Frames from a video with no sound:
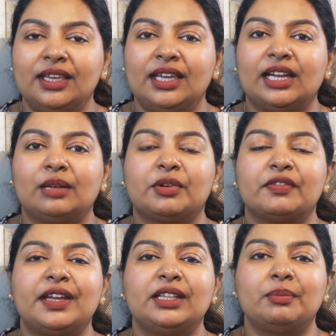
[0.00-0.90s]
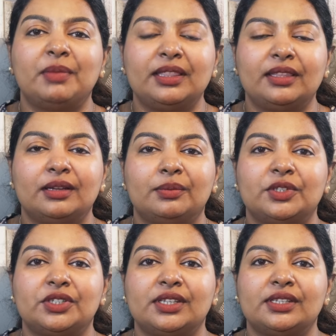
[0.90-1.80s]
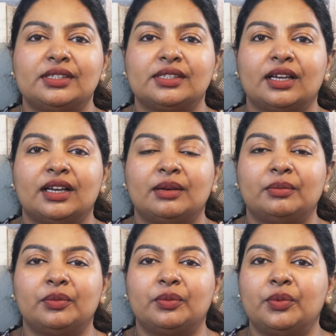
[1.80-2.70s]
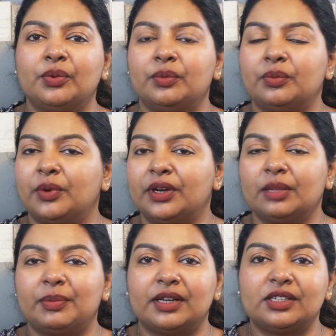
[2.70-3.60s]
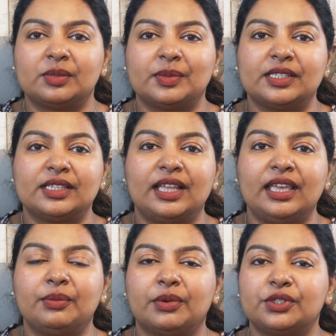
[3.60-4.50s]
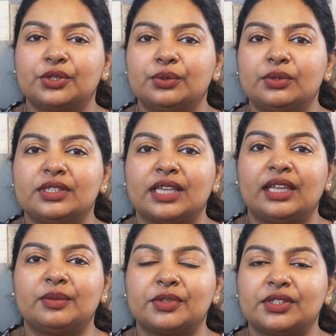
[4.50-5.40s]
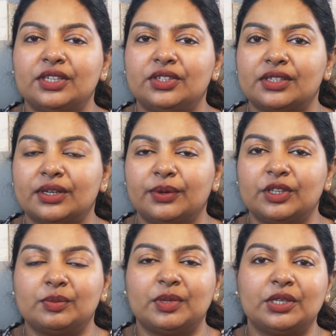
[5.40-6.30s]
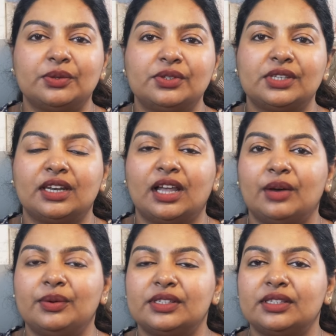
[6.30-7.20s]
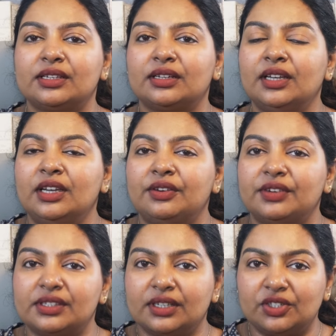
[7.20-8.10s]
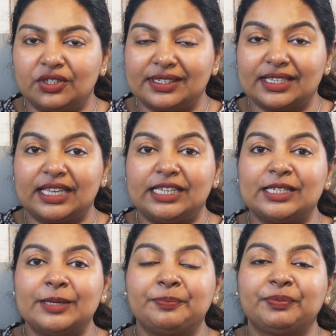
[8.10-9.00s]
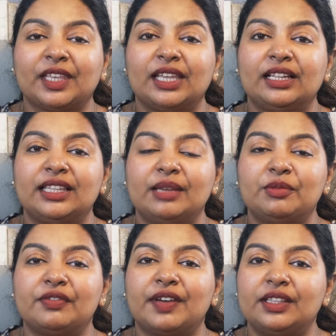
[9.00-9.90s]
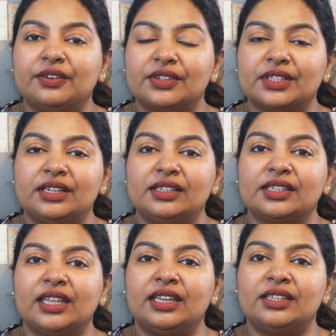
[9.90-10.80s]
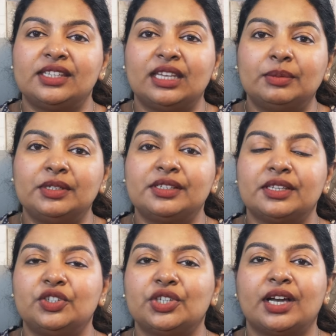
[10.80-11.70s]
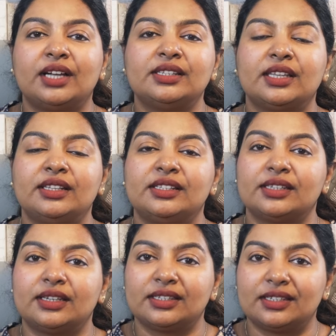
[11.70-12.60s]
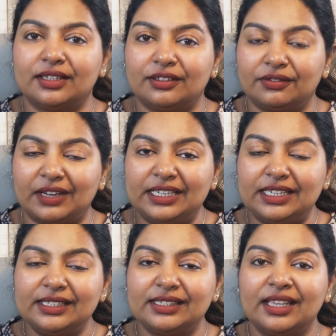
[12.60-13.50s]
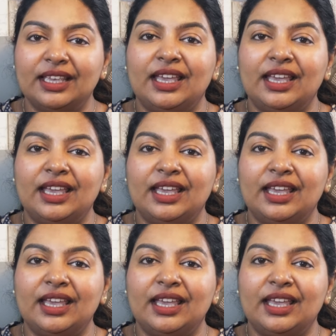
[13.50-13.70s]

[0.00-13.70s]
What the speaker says: It will provide the method, which is what are the participants like, what tools and procedures are going to be used, and how is the research designed. It will then provide the result in tables and charts and in statistical findings.